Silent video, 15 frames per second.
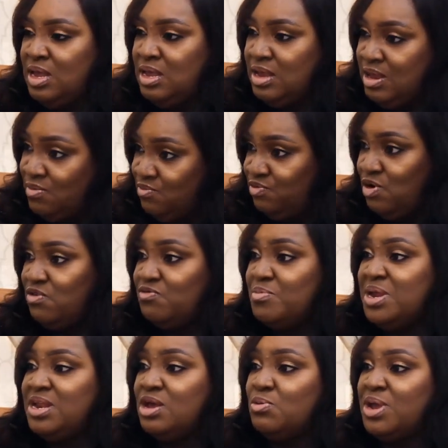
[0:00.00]
involved
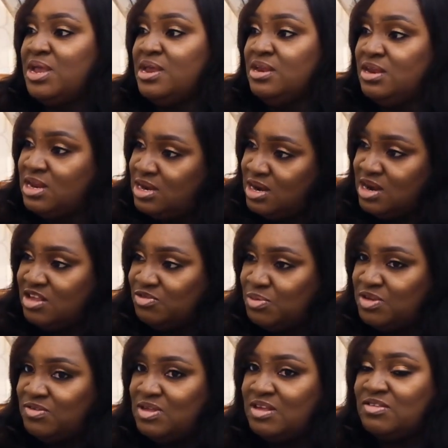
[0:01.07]
me the way he did in his
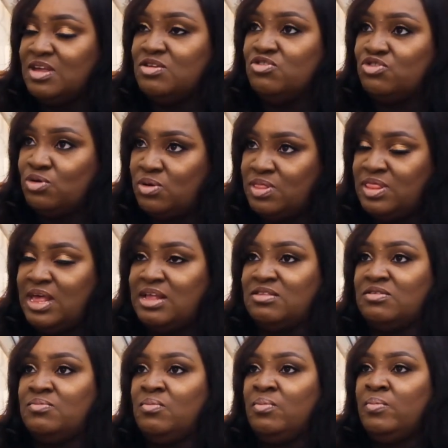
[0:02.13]
business, ensured
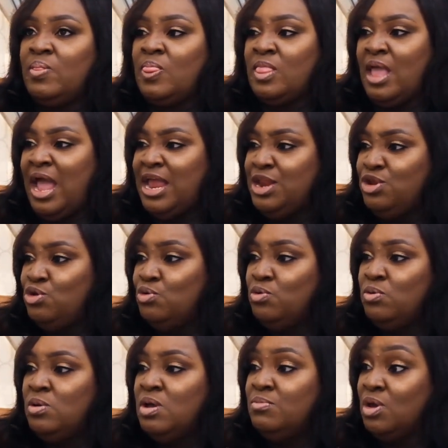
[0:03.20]
that I
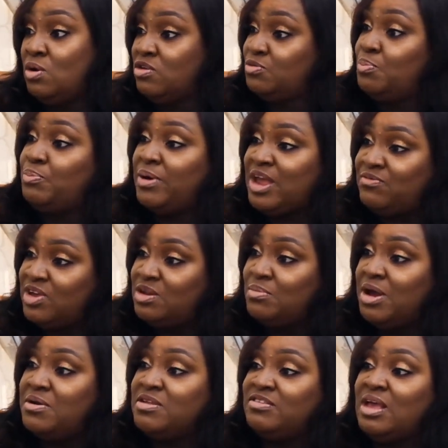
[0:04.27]
knew, because private
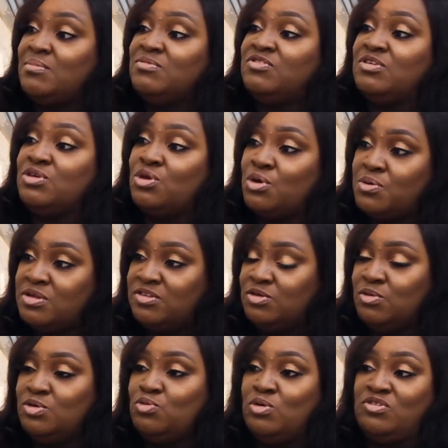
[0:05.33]
maritime security,
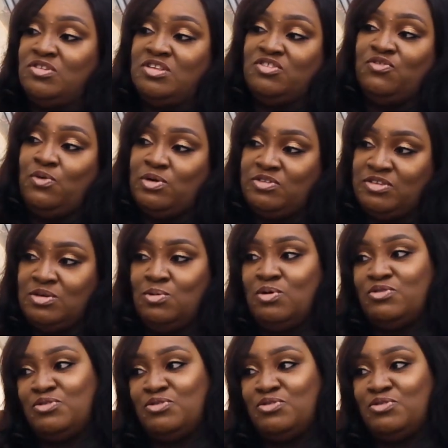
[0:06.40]
which was his forte, was